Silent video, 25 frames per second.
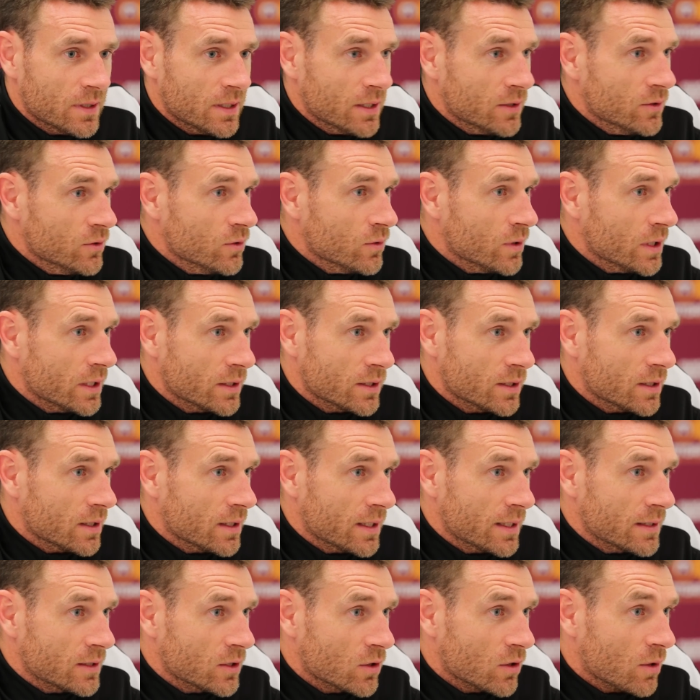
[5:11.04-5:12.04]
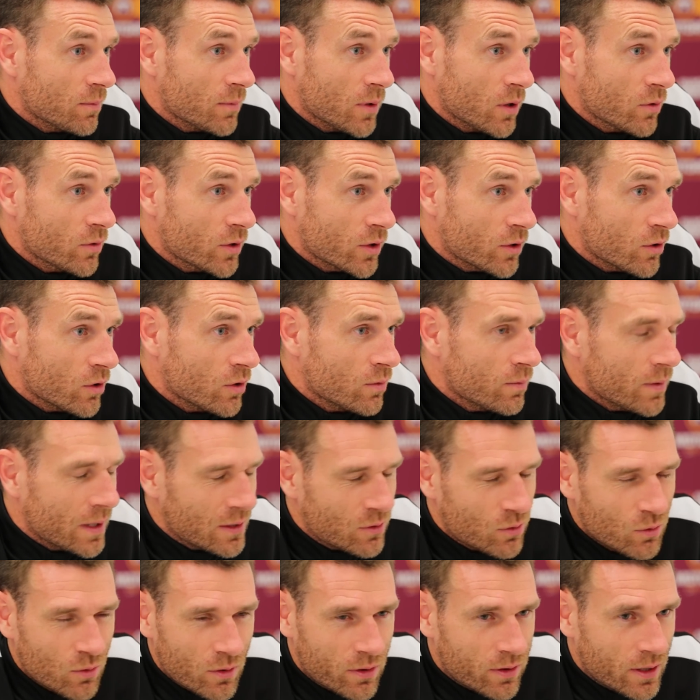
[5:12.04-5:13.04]
and no ended up out of the group.
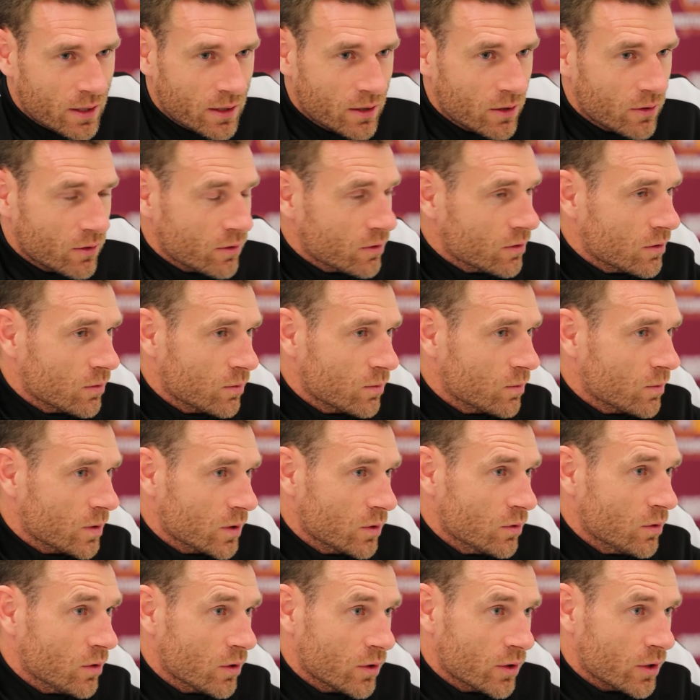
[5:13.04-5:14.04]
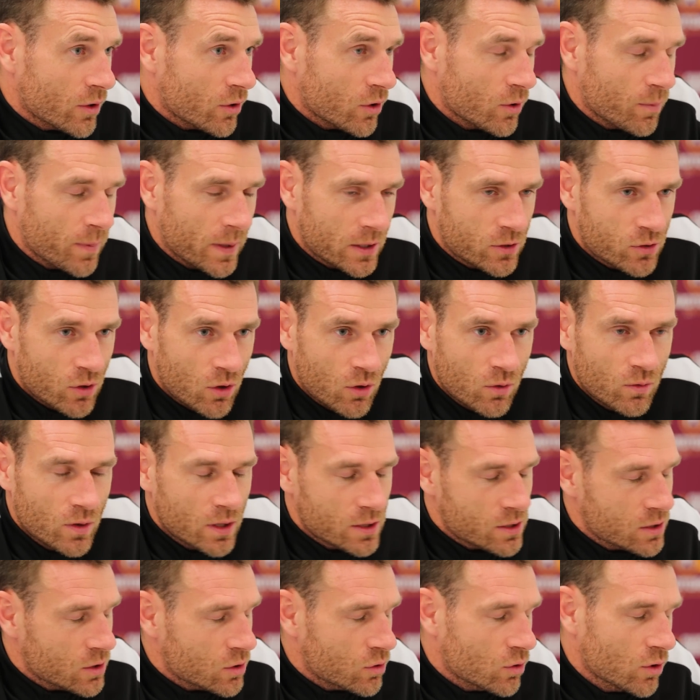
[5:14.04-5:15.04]
I don't think you're out, we're not out of the group at all.
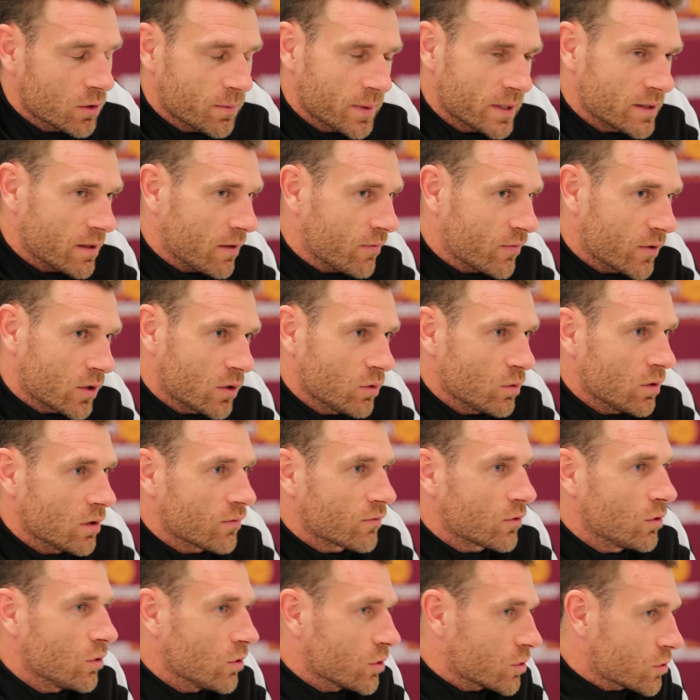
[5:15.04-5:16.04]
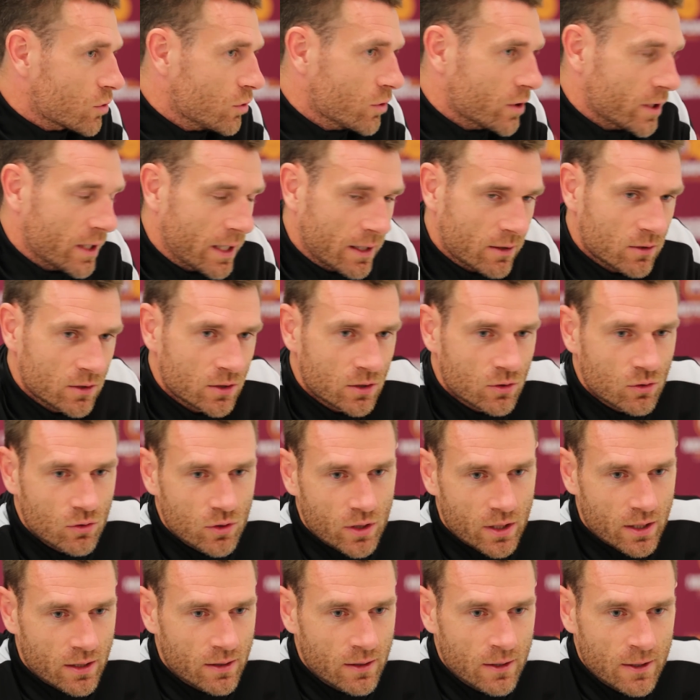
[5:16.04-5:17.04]
Listen, it's going to be difficult, of course, going to England,
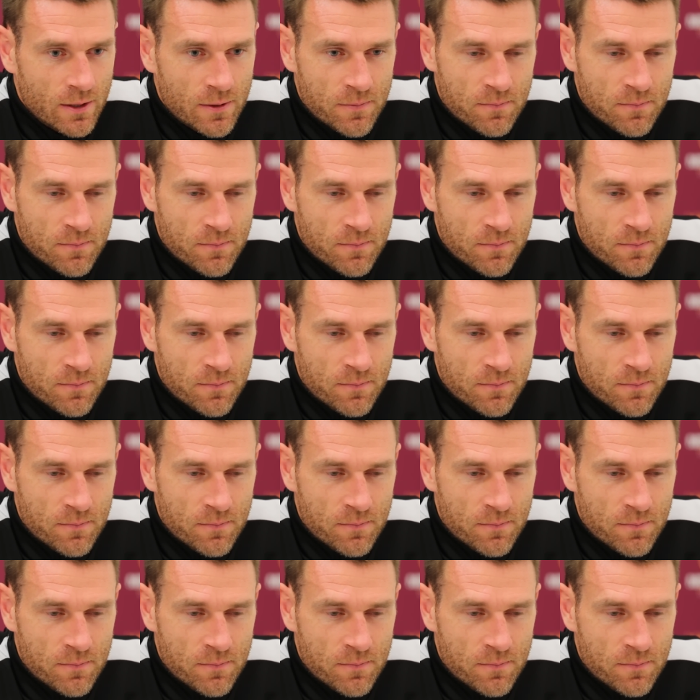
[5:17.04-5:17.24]
going to